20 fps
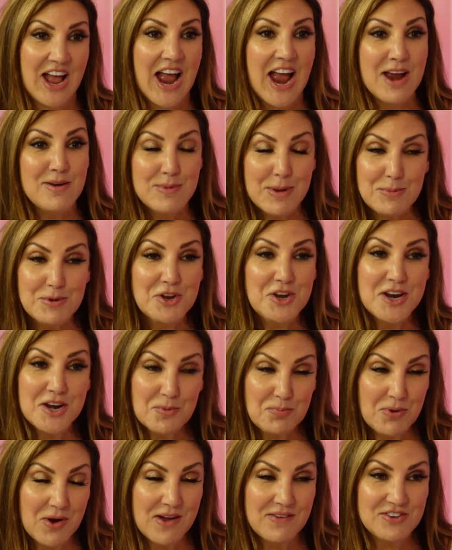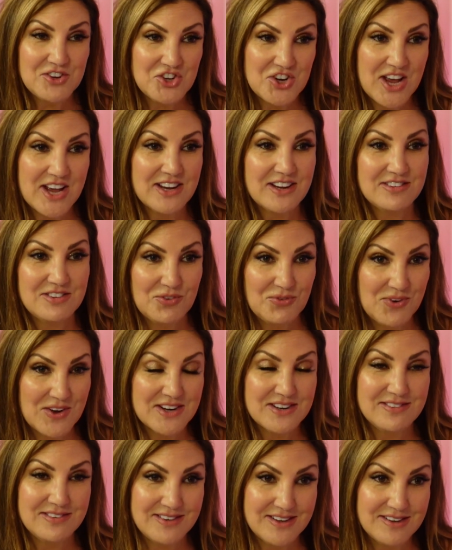And maybe you need a private jet because you
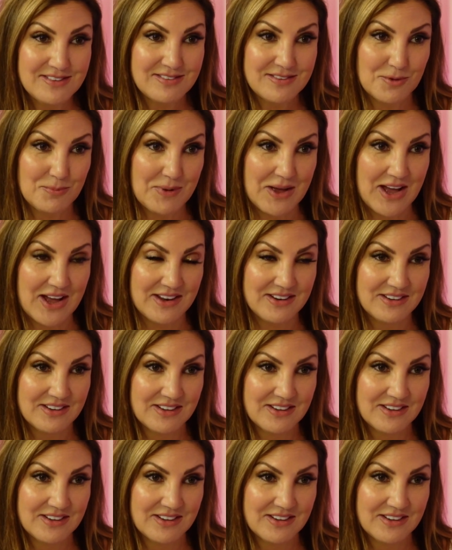fucking stink so bad.